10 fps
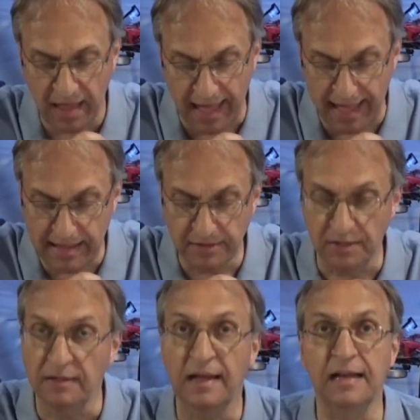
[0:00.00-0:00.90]

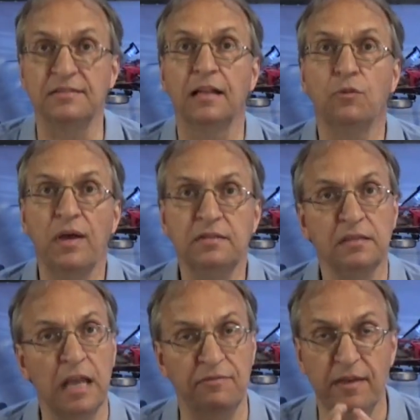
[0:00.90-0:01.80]
And as always,
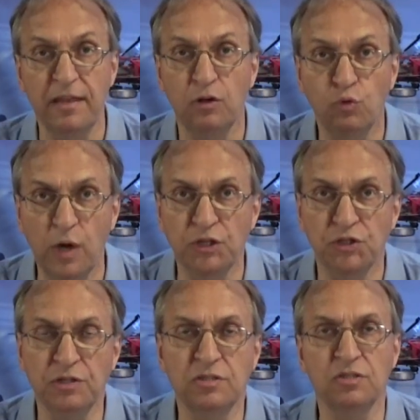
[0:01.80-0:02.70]
if any
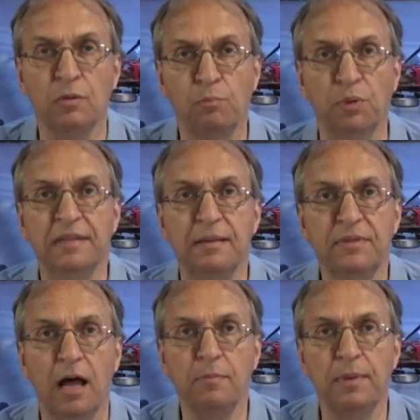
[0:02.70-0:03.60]
questions, put them
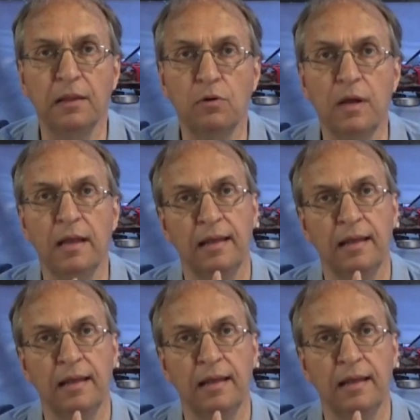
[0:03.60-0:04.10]
down below.